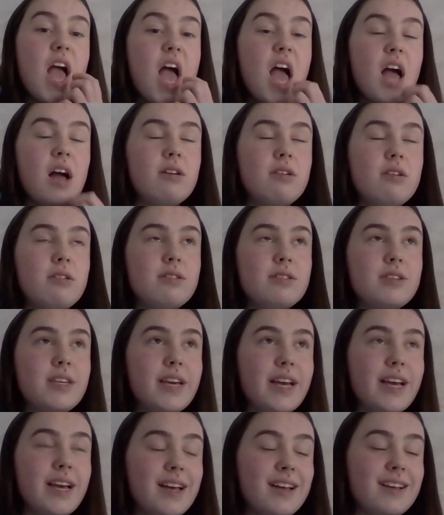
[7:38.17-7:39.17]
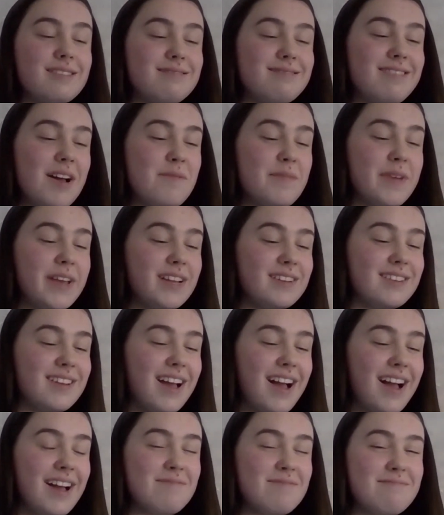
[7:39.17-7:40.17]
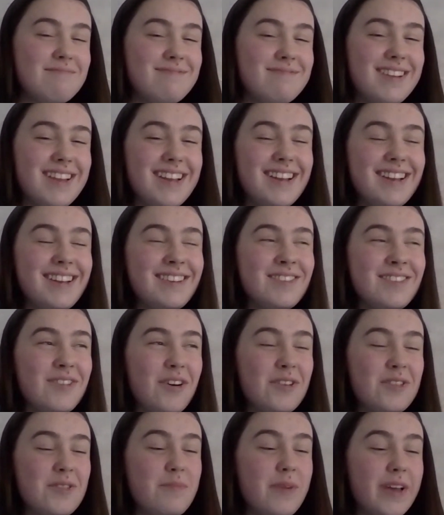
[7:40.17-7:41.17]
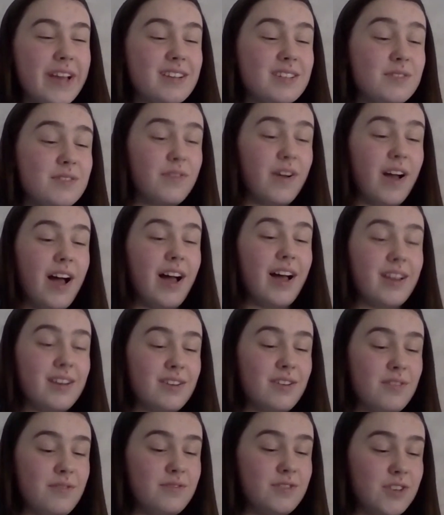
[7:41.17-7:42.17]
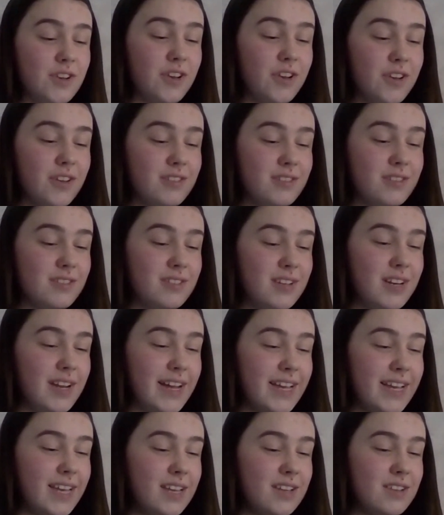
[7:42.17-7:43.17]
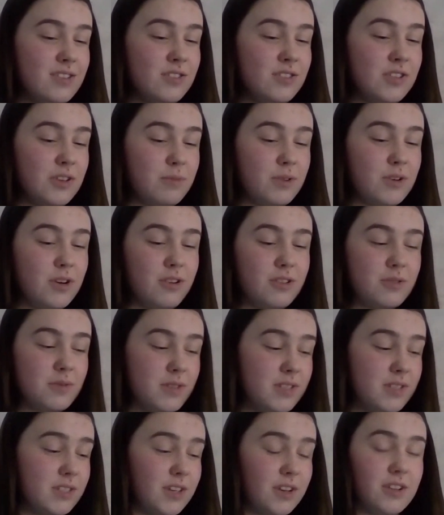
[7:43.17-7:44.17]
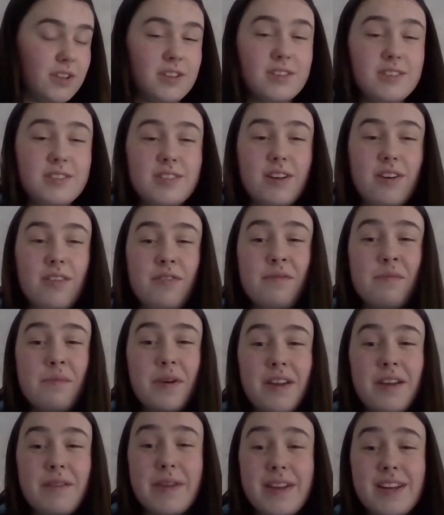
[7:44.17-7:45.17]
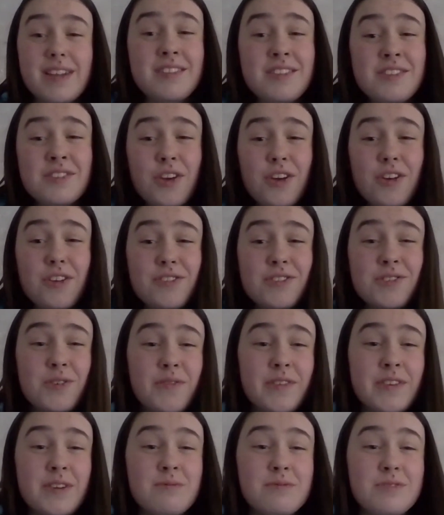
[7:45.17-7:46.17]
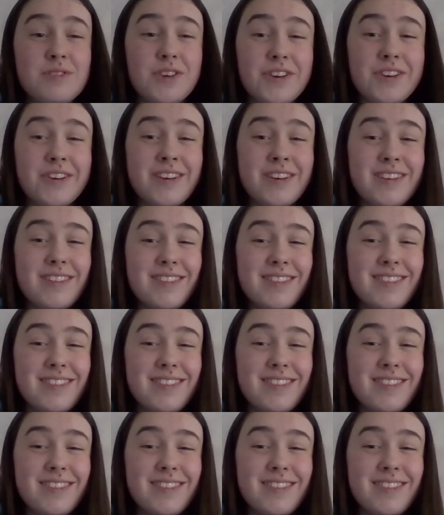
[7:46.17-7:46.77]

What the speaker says: Oh yeah, I mean, I'm not the biggest fan of doing like Zoom calls with school and stuff, but I mean it's school, so if I don't do it,